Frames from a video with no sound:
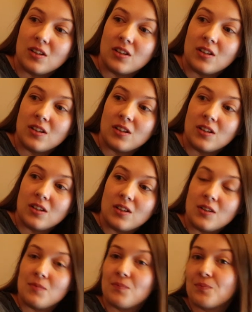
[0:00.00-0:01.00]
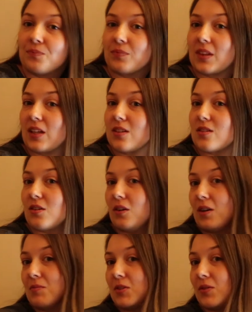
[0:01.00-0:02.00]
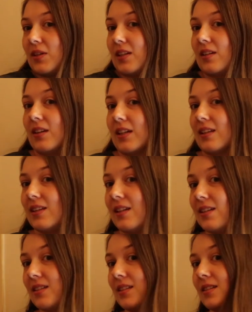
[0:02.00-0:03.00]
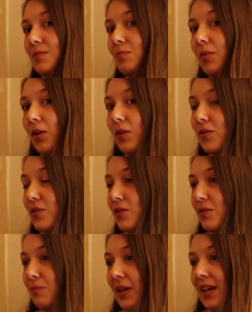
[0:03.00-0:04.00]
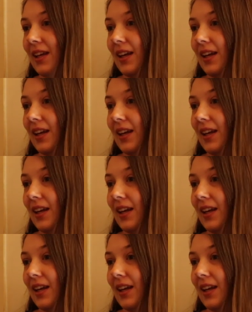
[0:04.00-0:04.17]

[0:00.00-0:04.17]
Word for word: What colour are you getting? So I'm doing like this blonde bit